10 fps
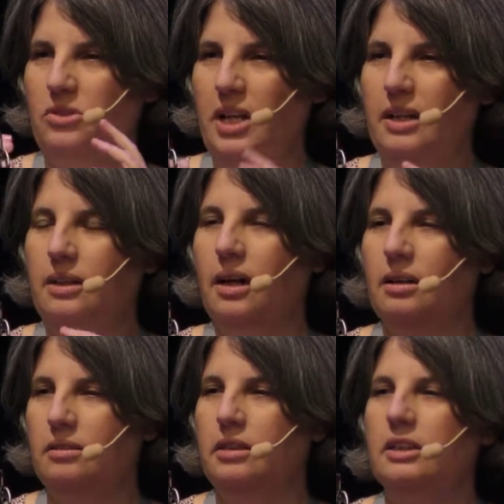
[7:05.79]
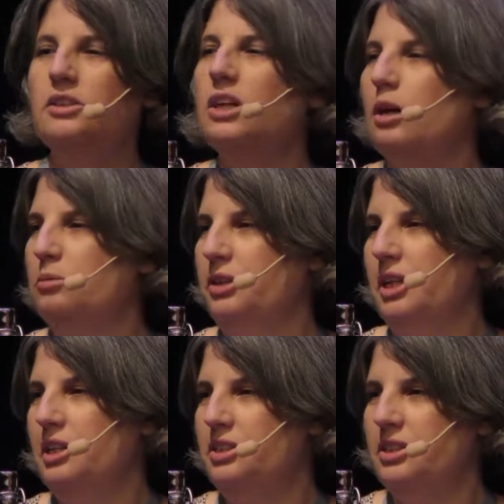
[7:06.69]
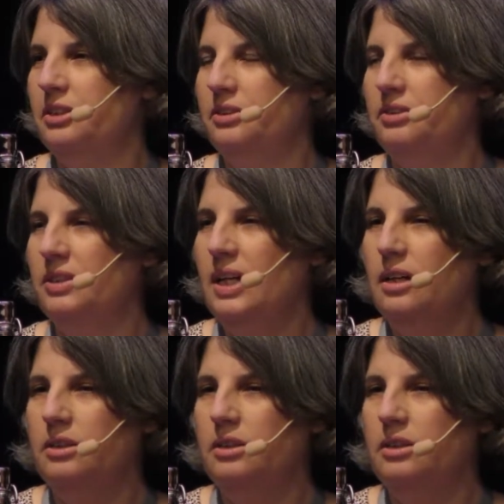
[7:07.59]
take on legal obligations